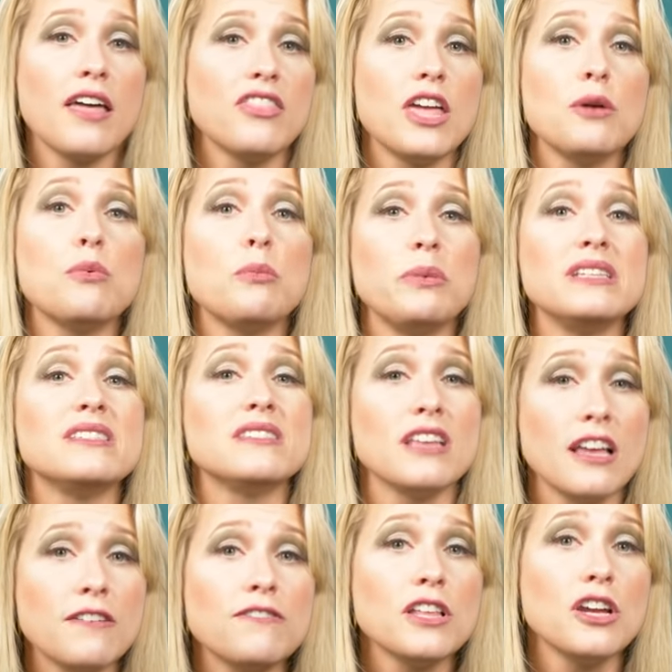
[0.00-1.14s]
they will be
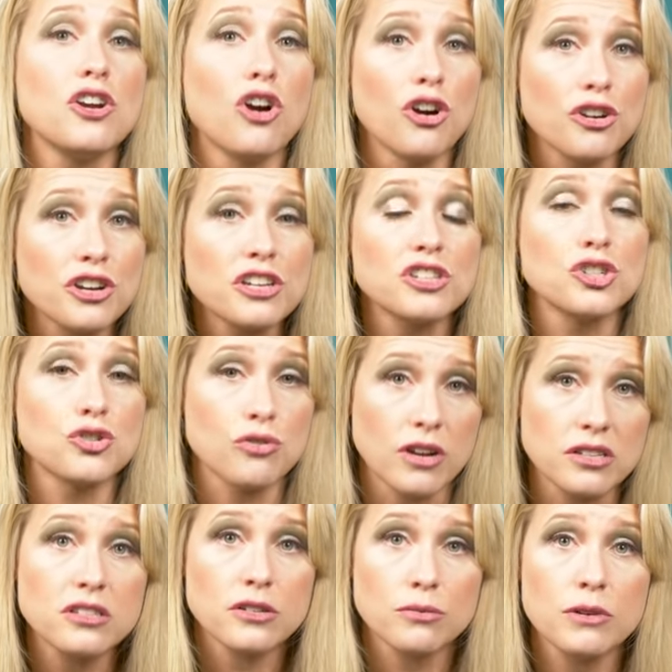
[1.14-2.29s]
safely guarded and
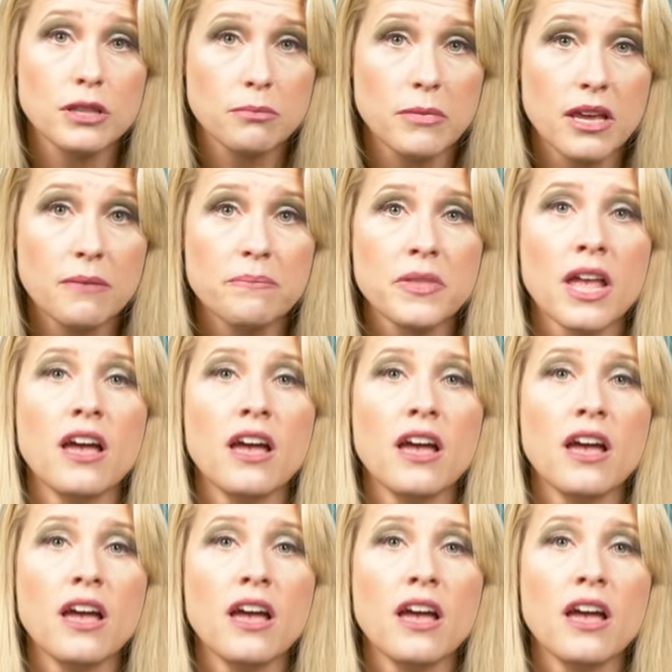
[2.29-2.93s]
trusted with me.